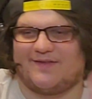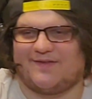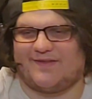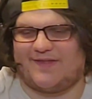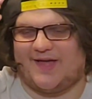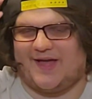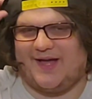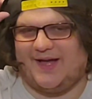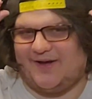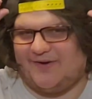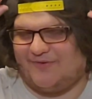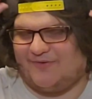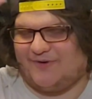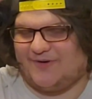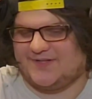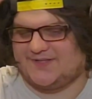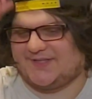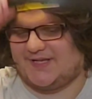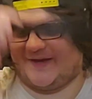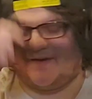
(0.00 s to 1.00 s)
That
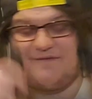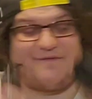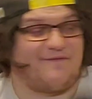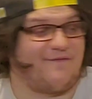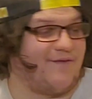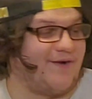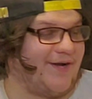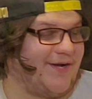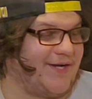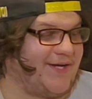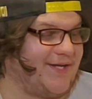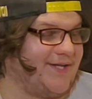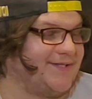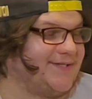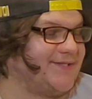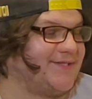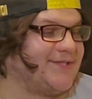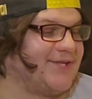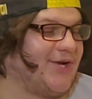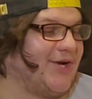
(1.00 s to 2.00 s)
was a
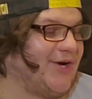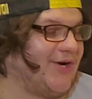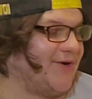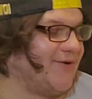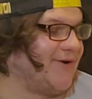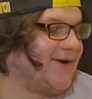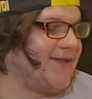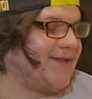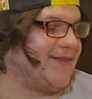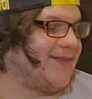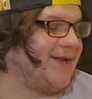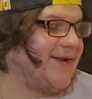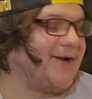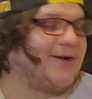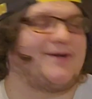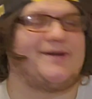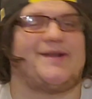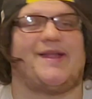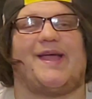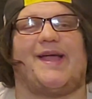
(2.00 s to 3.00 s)
fucking song right
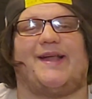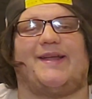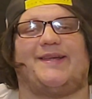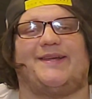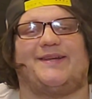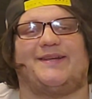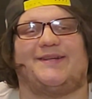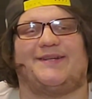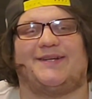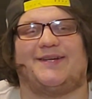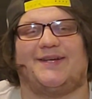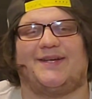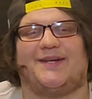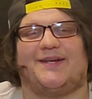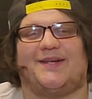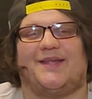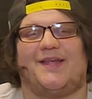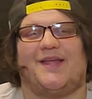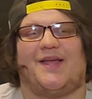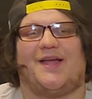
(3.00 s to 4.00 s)
there, Daddy.
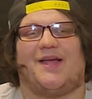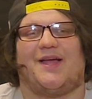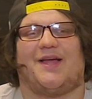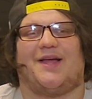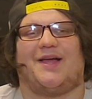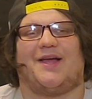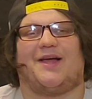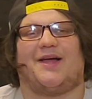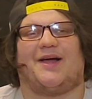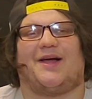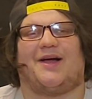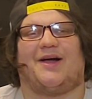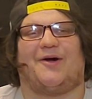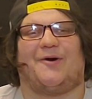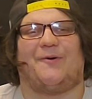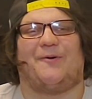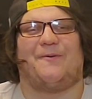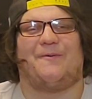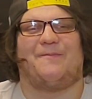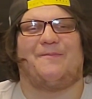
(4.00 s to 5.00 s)

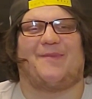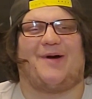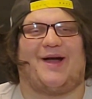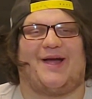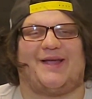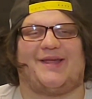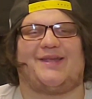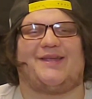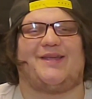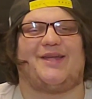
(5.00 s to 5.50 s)
Oh my